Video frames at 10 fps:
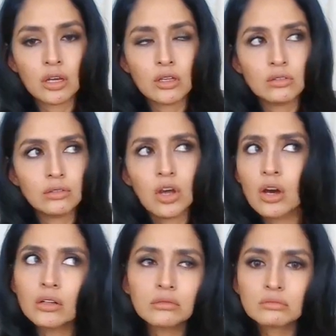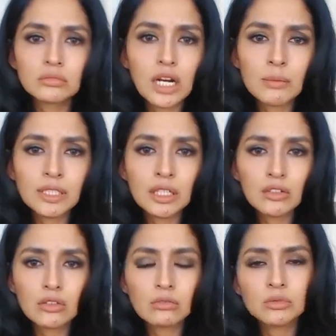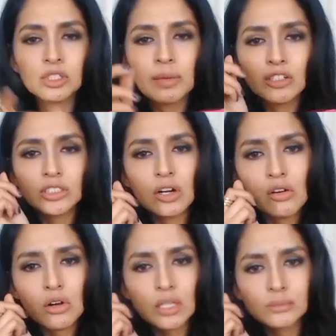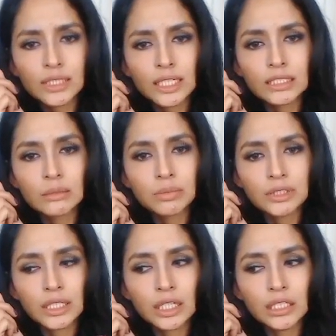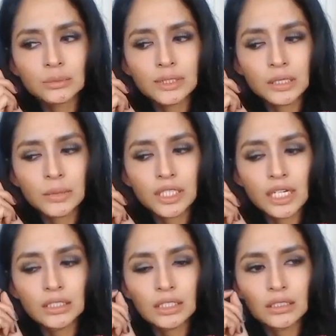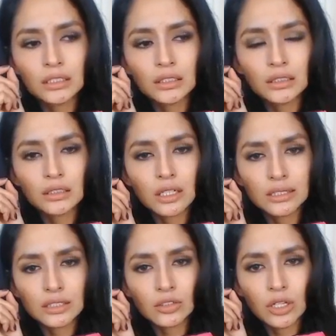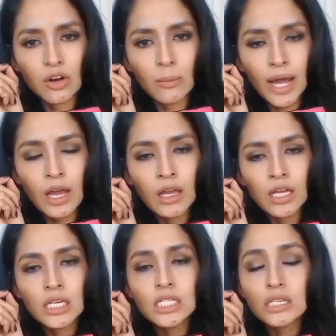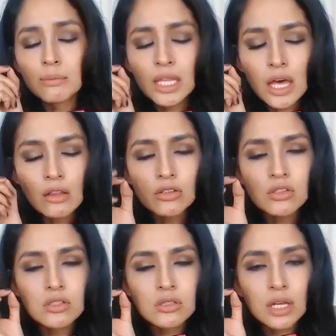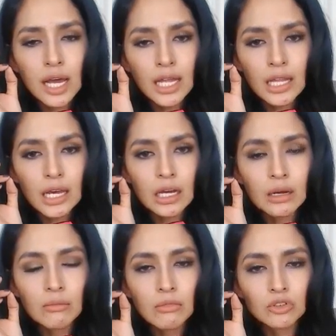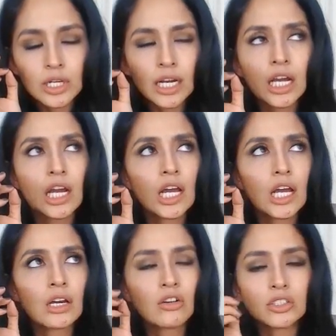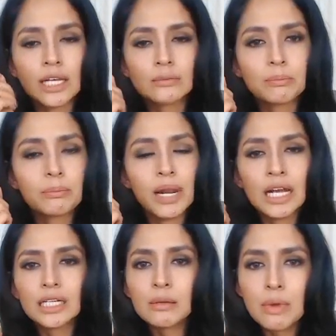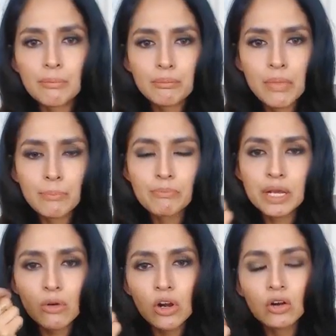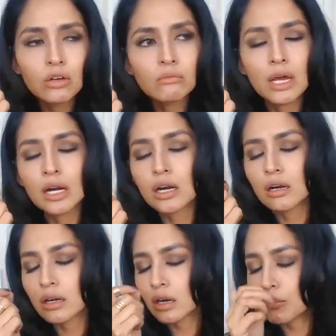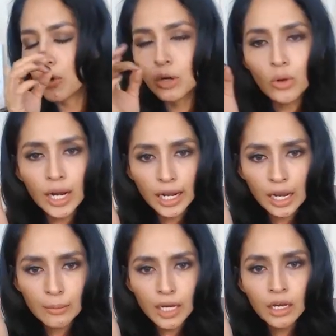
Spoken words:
No, realmente no. Sí me los saco con las máscaras de pestaña, especialmente las que tienen, las que son de goma. Sí me he dado cada, o sea, plan que me pico el ojo y me revuelco en la cama.